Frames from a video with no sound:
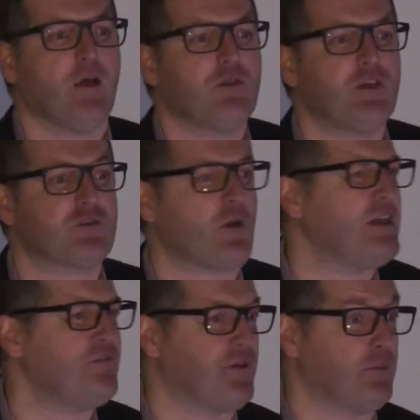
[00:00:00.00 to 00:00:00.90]
The
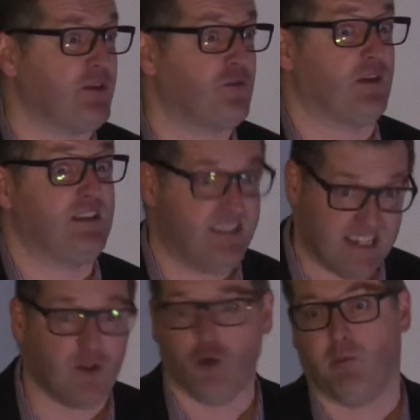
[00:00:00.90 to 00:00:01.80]
Australian film industry
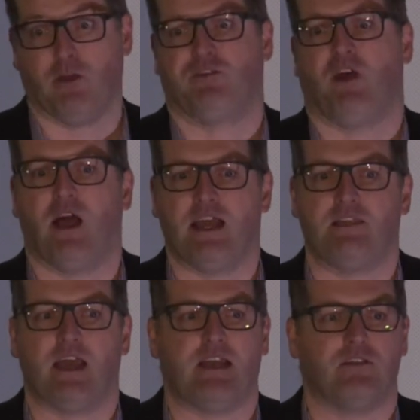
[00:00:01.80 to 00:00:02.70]
did almost die in
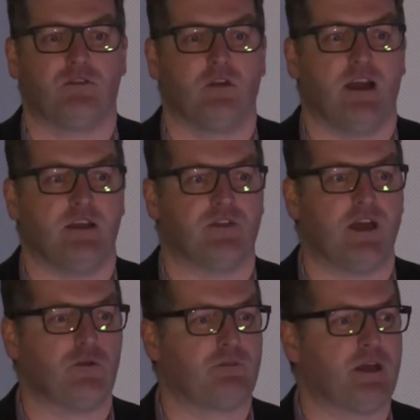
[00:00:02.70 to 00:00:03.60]
the 80s and 90s, and
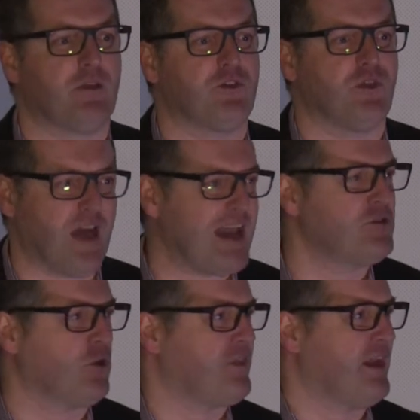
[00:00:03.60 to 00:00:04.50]
that was because they
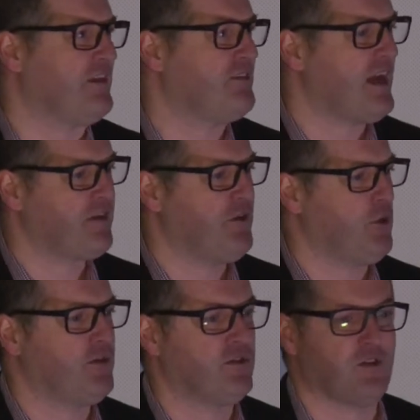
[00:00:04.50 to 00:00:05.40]
took that exact
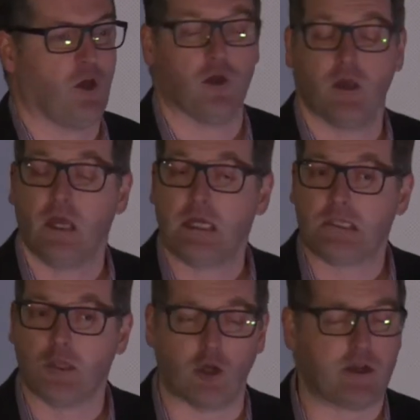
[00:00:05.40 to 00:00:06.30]
view, which is to go,
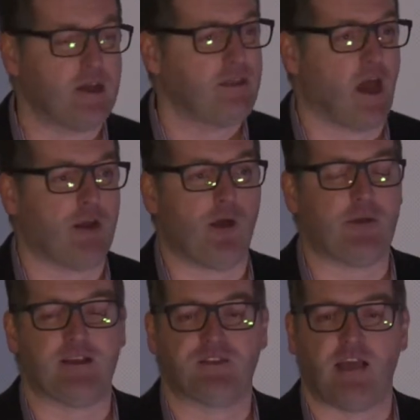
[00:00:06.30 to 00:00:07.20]
look, the only way we're
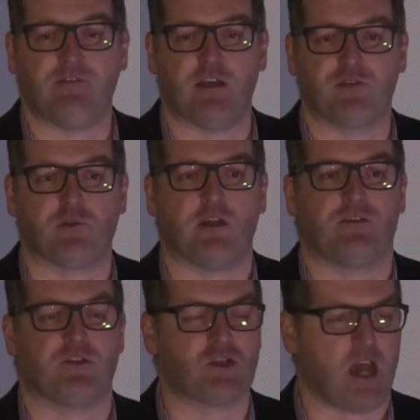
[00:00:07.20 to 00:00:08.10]
going to save the industry
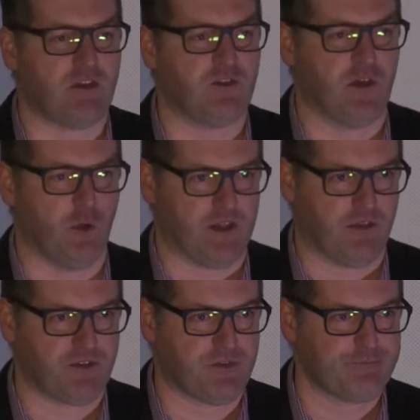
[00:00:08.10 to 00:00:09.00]
is to change the
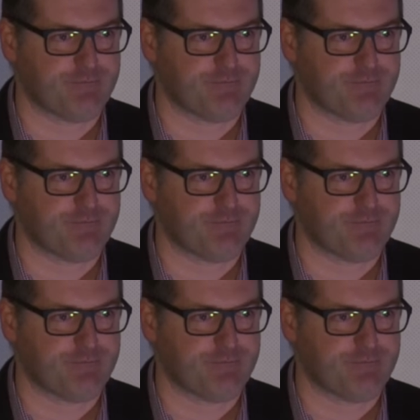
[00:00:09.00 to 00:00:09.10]
audience.